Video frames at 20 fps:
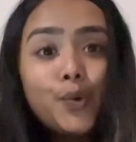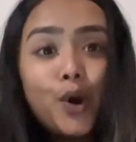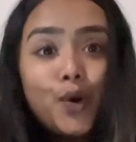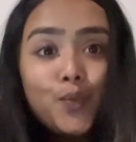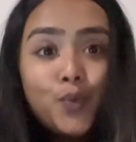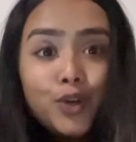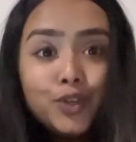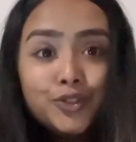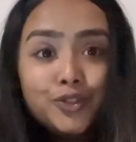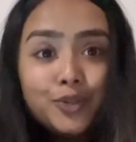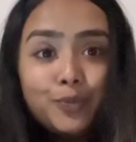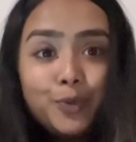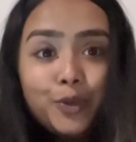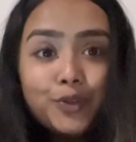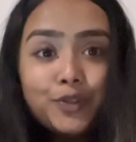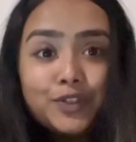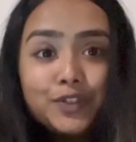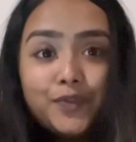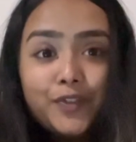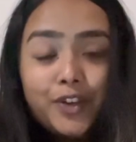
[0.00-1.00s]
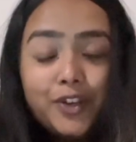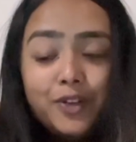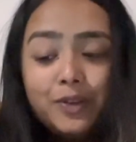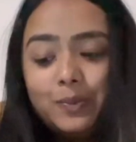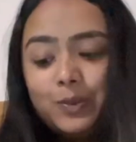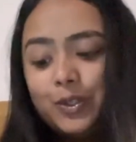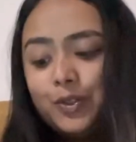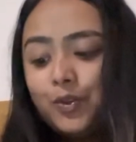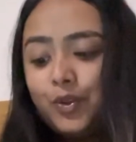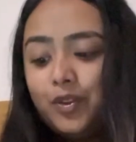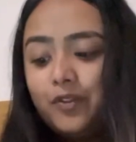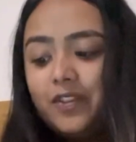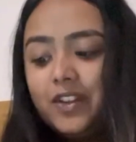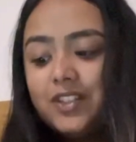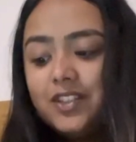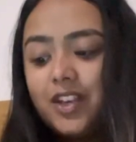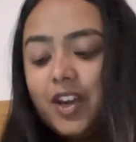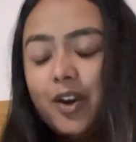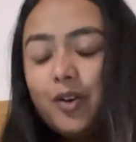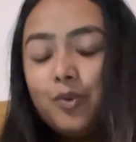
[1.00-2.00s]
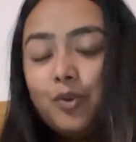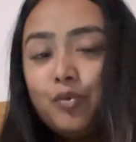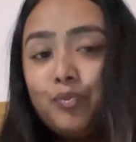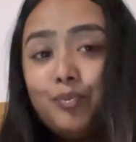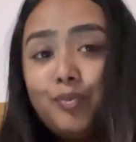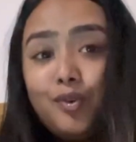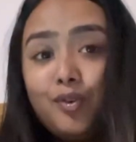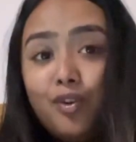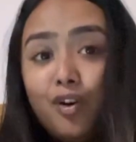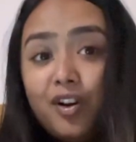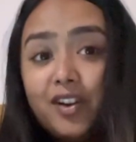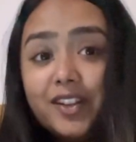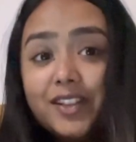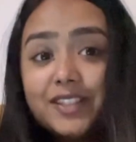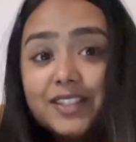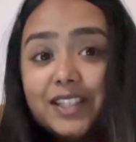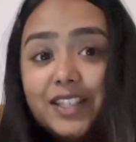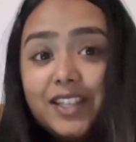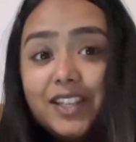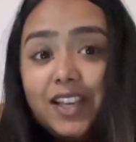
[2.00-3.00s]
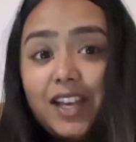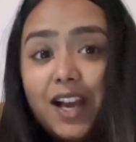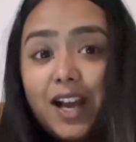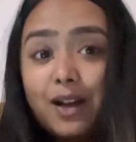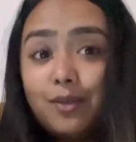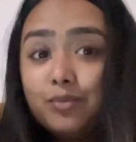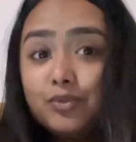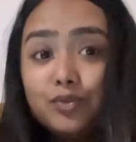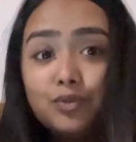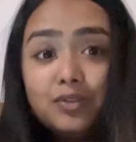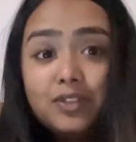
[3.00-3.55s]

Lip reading: I was supposed to film another video, but honestly, I'm too